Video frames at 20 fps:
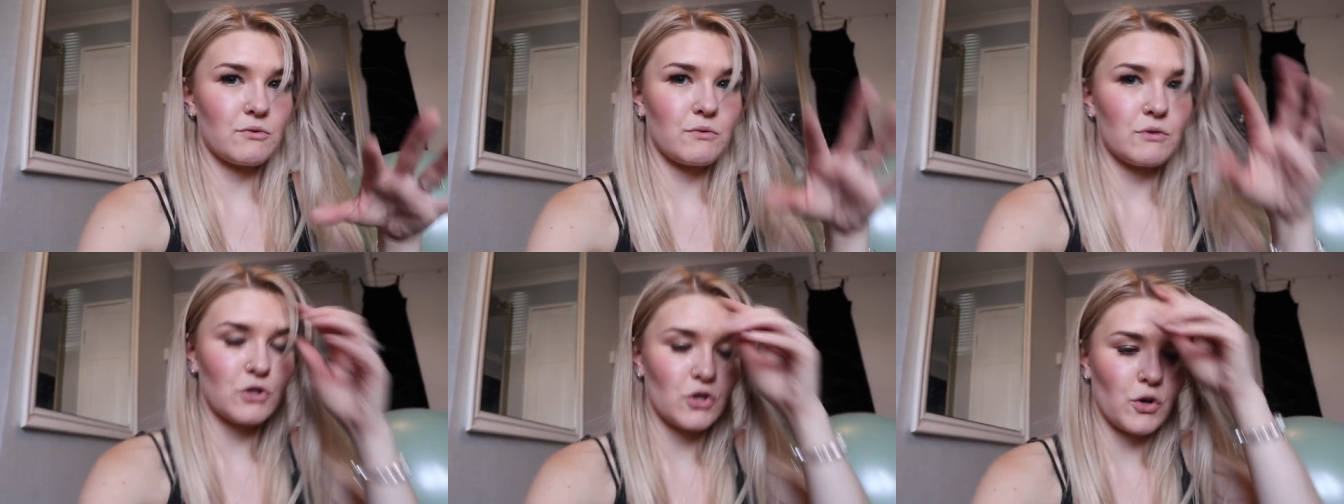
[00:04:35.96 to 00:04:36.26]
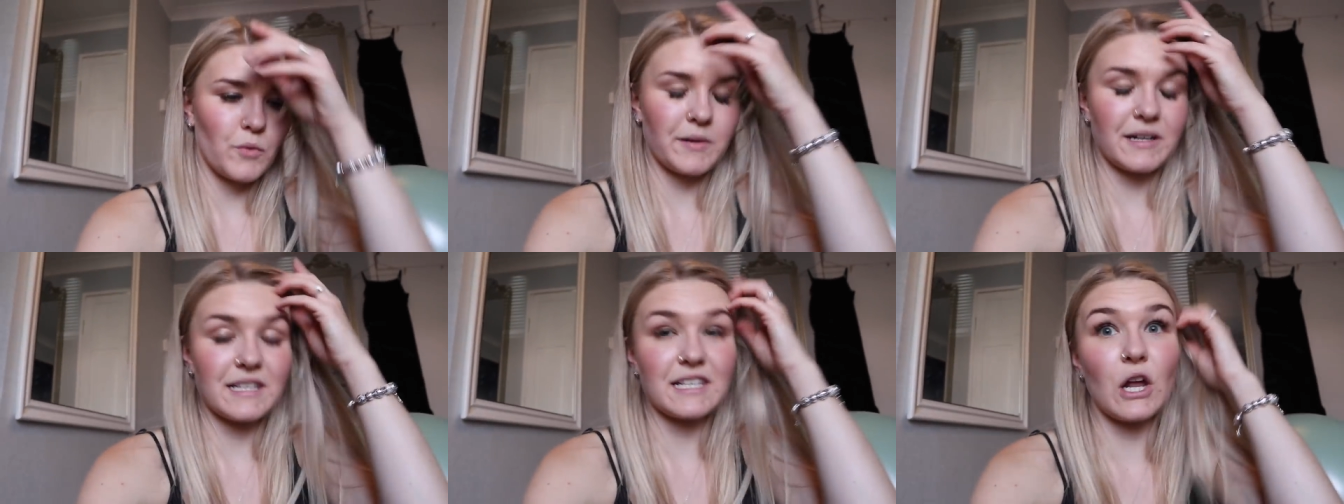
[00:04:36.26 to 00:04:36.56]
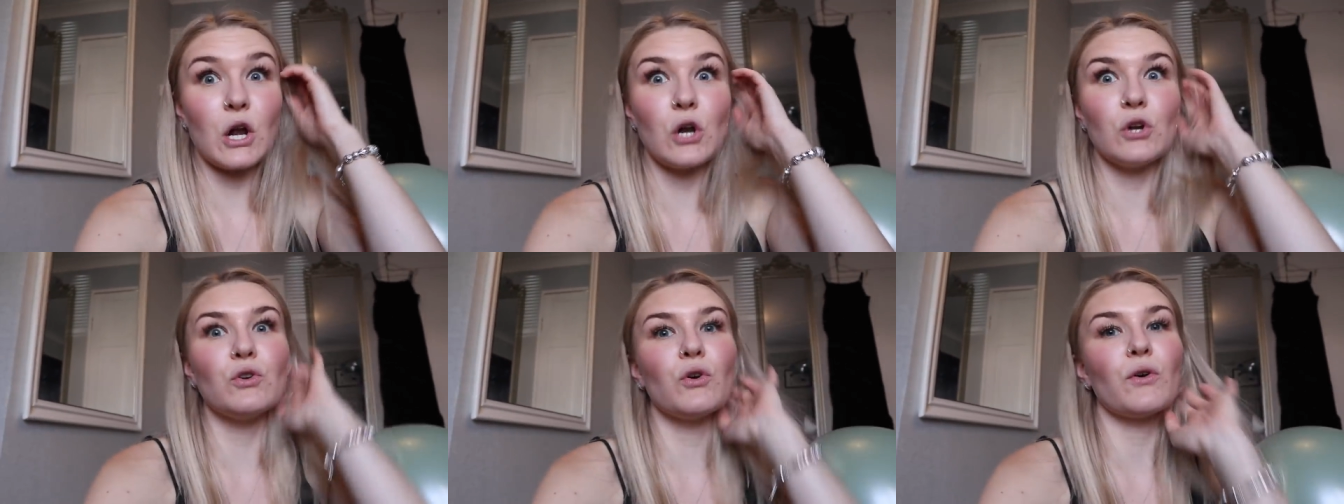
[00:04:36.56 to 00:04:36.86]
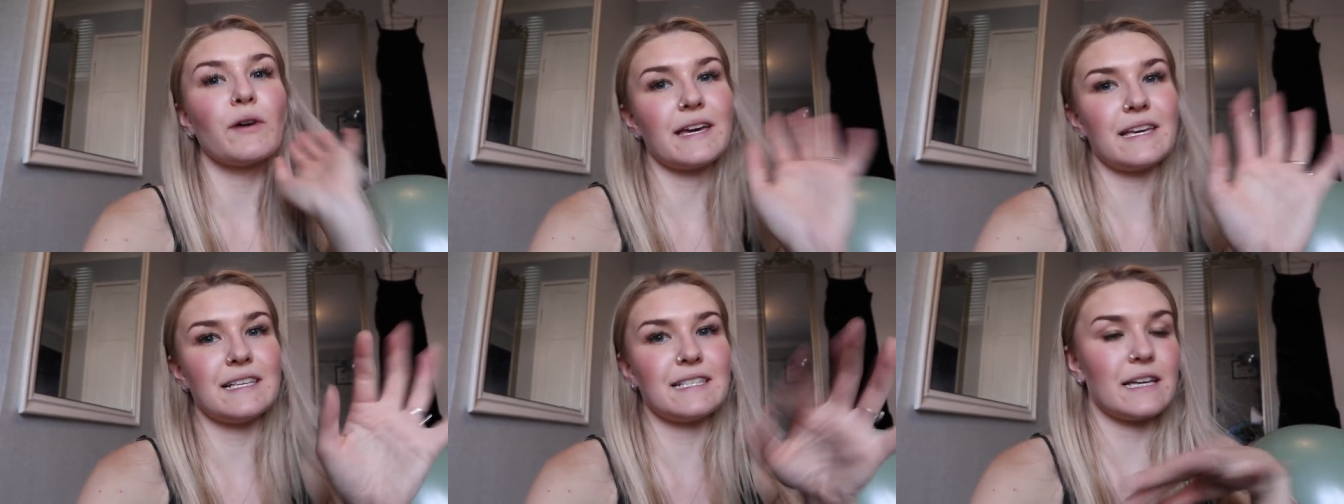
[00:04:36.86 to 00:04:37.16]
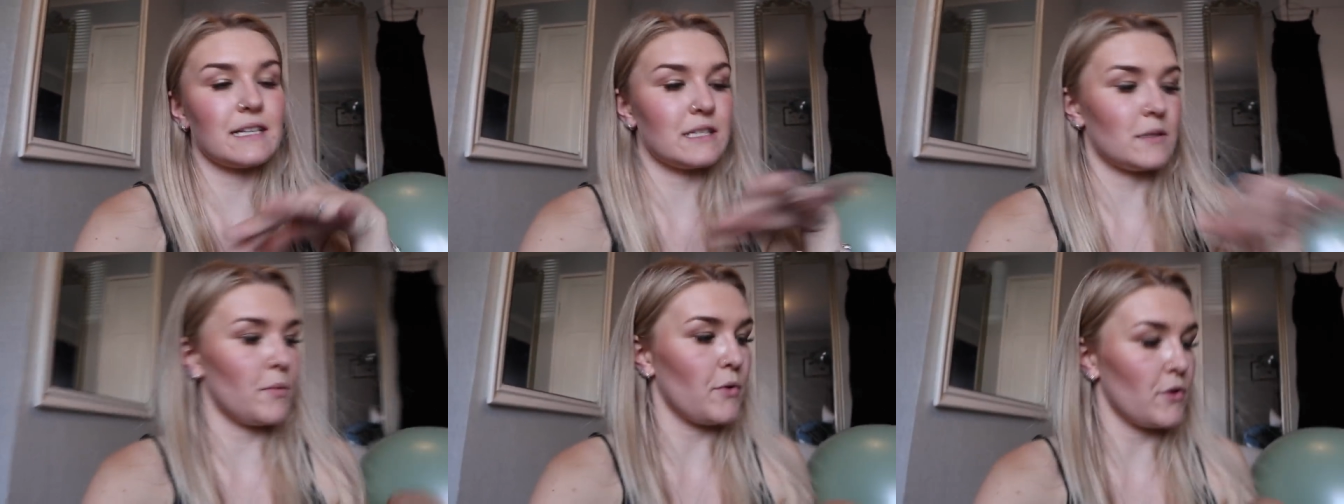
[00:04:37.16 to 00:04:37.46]
you a job and it's a lot
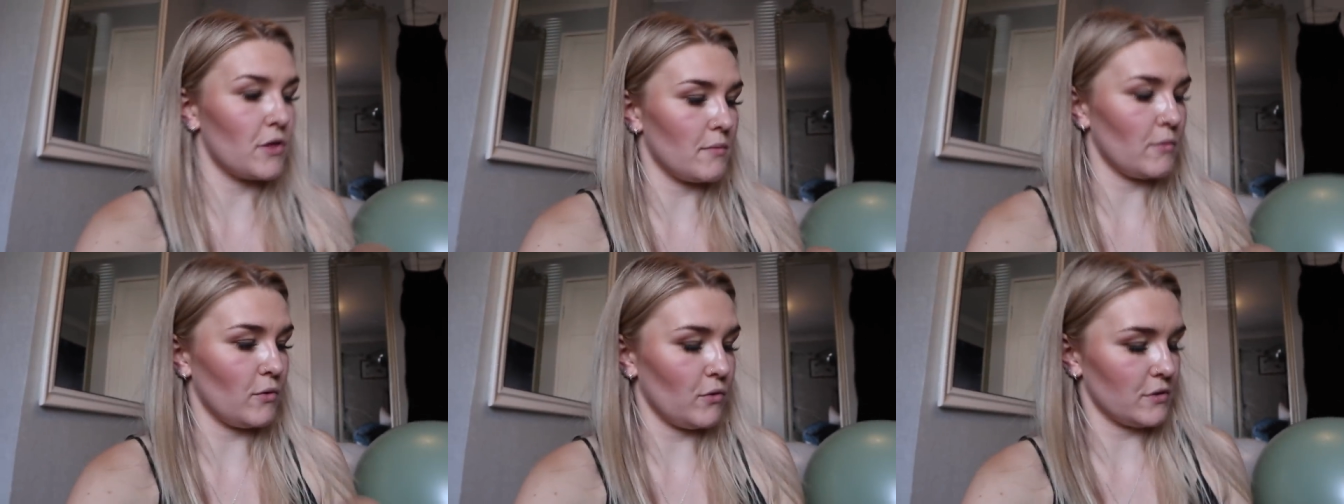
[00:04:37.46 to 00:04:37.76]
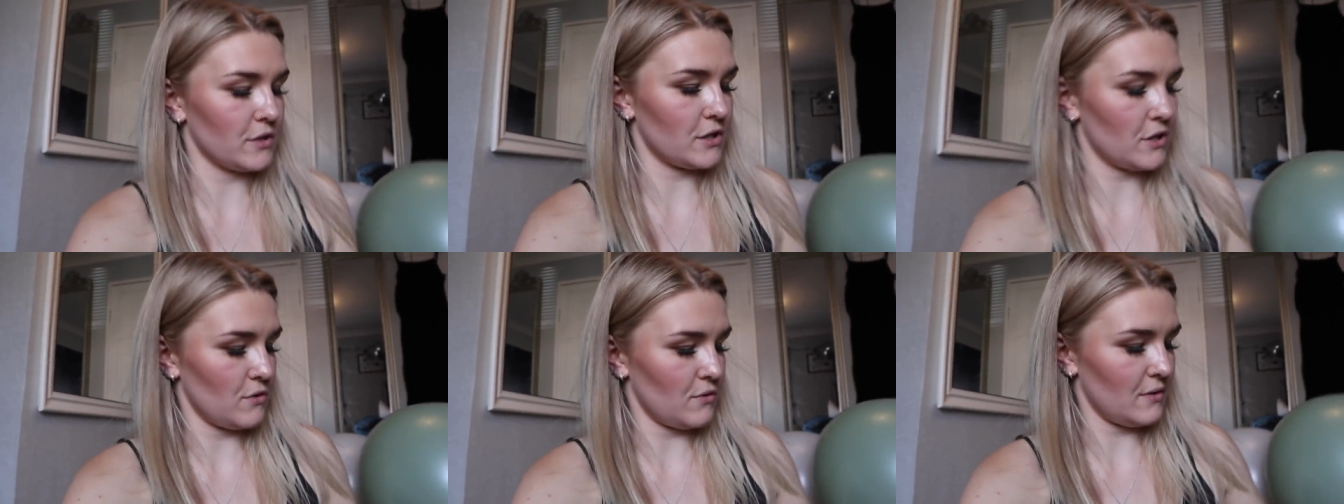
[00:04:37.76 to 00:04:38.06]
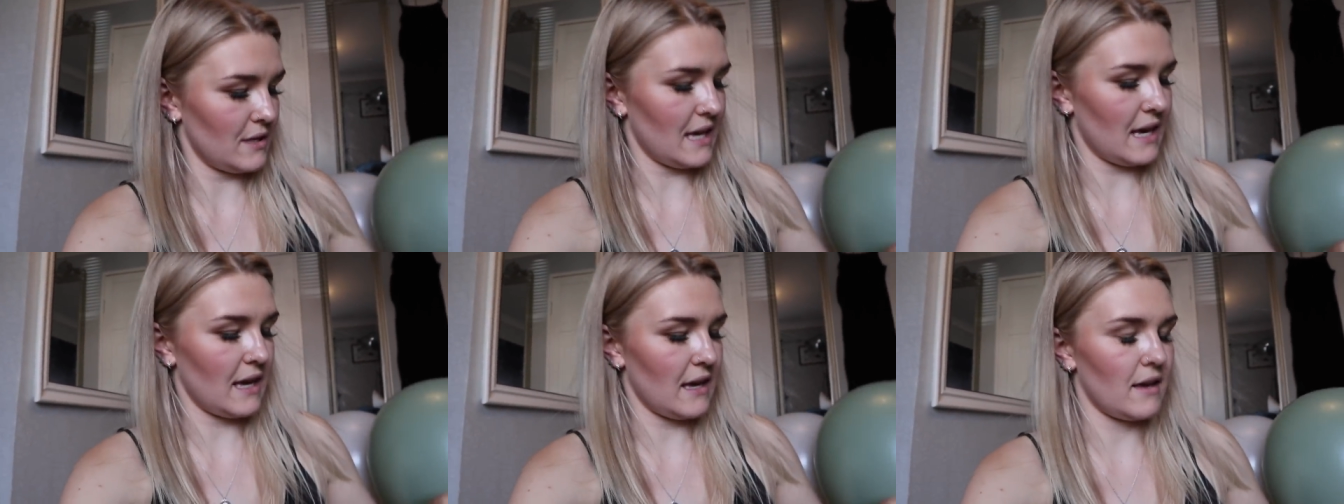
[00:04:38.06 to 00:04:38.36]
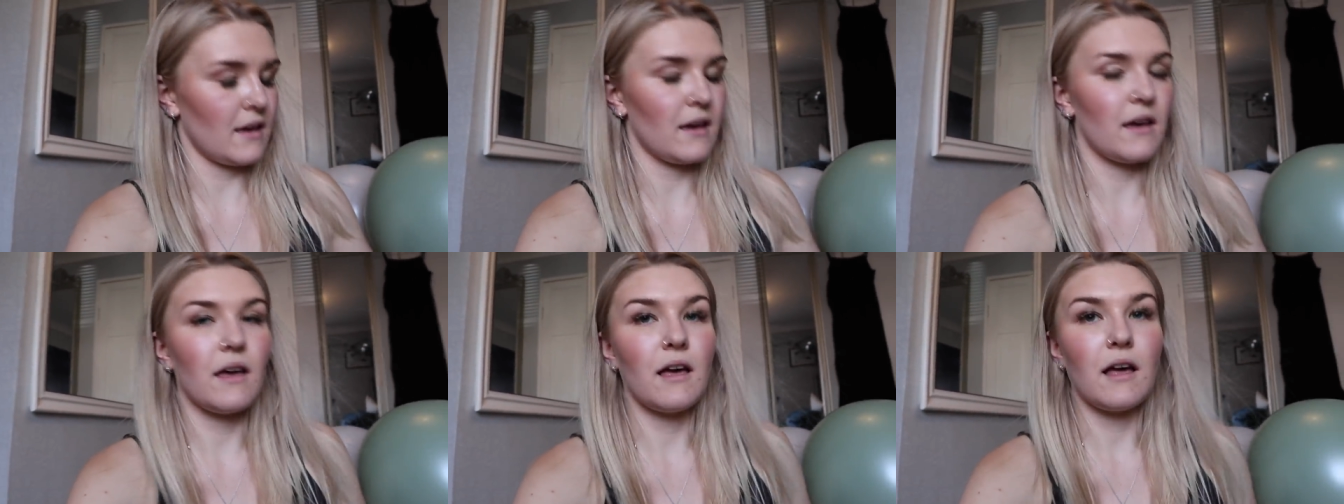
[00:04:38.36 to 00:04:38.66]
easier to put them onto the